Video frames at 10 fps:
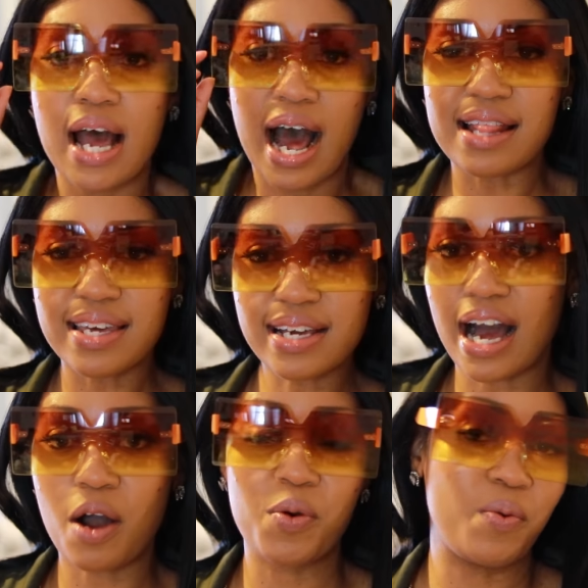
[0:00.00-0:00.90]
I think
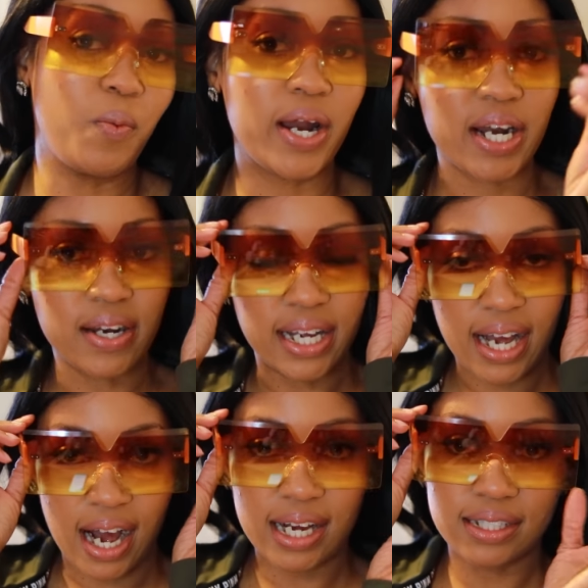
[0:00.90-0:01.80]
I would wear it
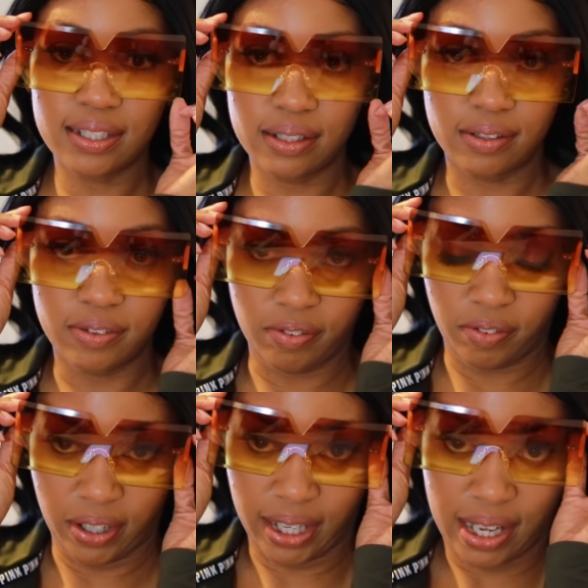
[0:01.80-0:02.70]
kind
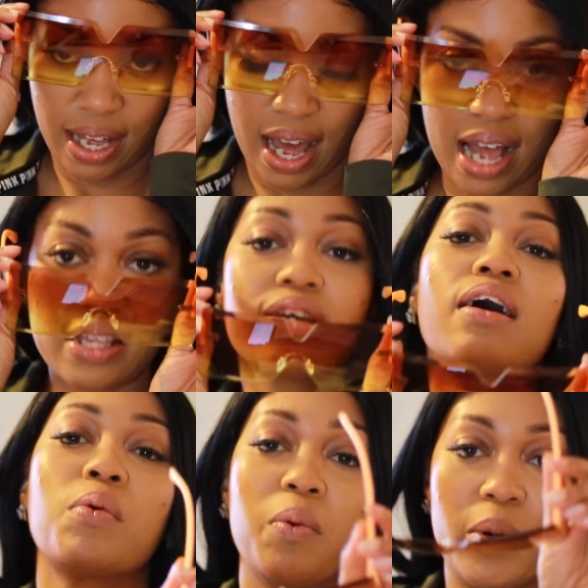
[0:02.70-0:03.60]
of, I think I
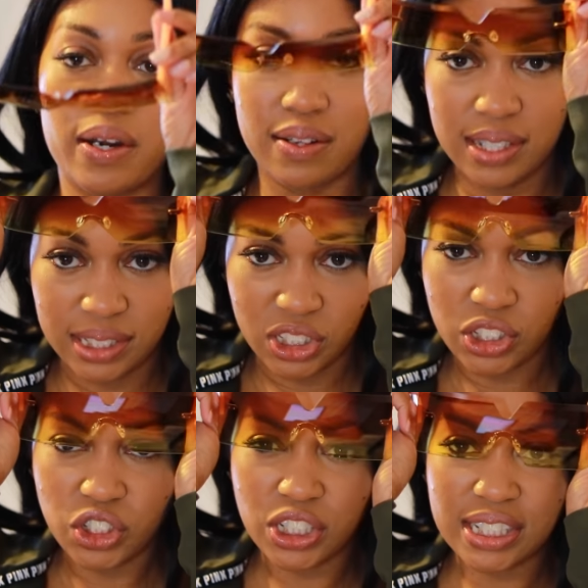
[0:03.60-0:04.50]
would wear this
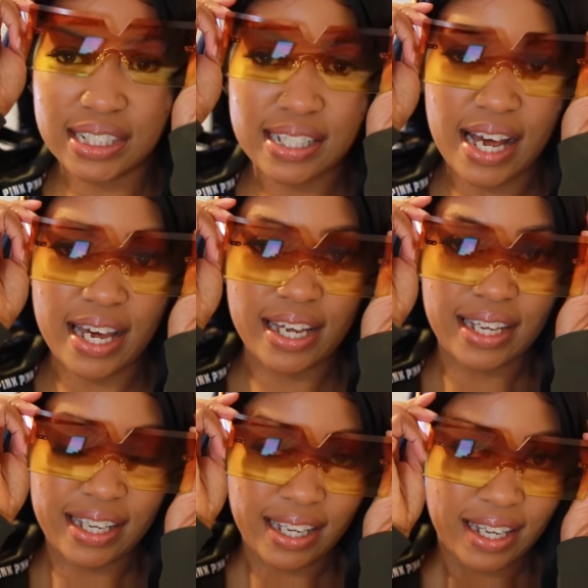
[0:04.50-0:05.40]
just
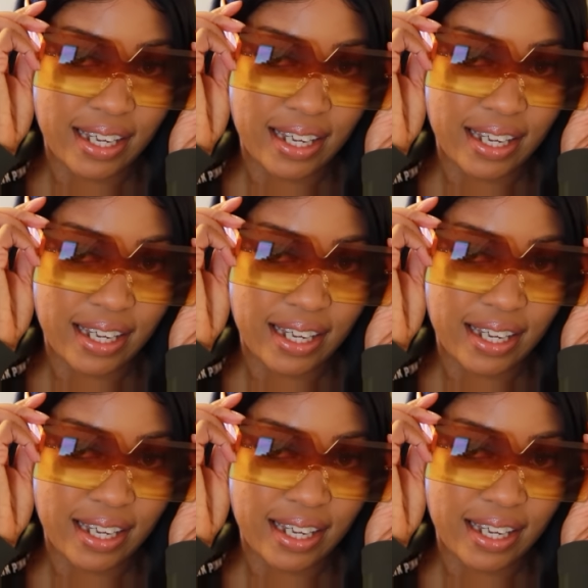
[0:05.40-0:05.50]
like